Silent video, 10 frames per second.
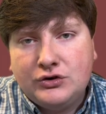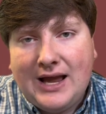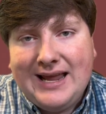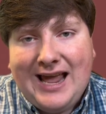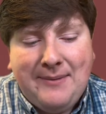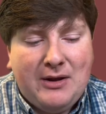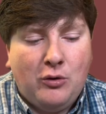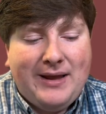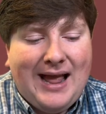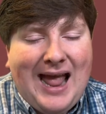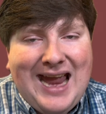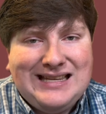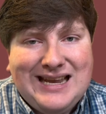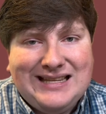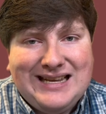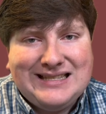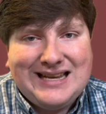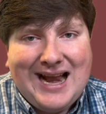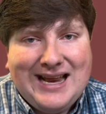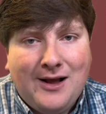site game. It'll be at AT&T
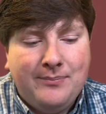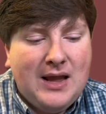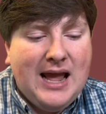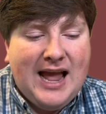Stadium.